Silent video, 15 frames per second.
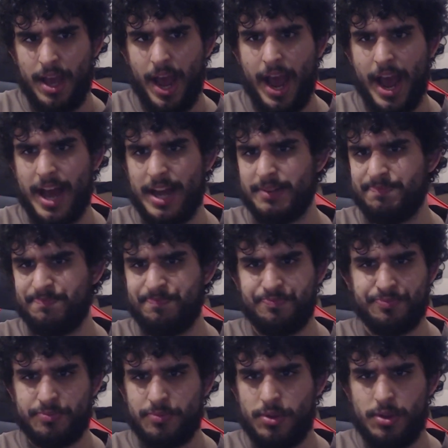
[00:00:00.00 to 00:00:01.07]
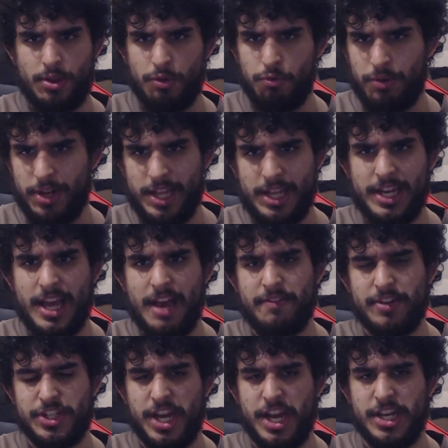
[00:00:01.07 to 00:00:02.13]
and really the ever
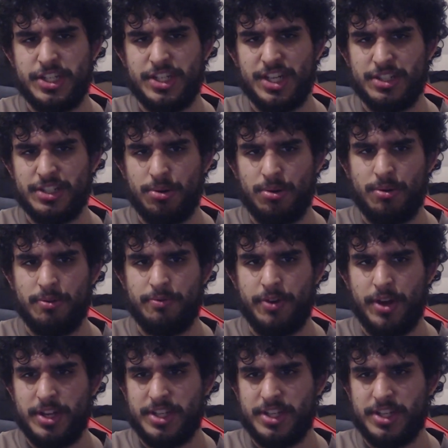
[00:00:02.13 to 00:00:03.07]
changing sort of